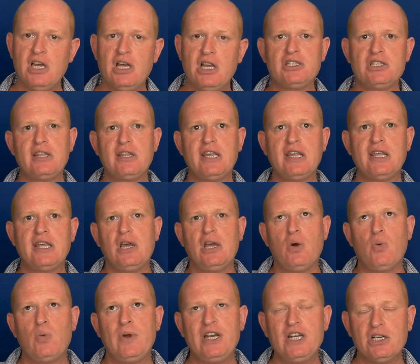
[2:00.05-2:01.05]
so that
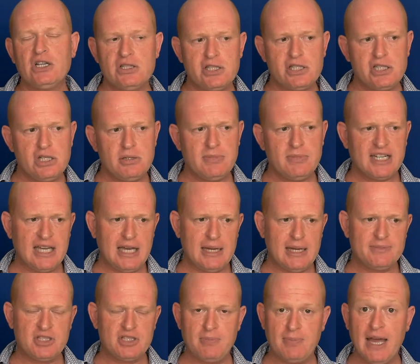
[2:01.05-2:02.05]
when a consumer
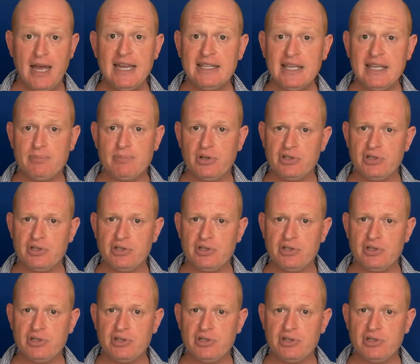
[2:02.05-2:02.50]
comes to make that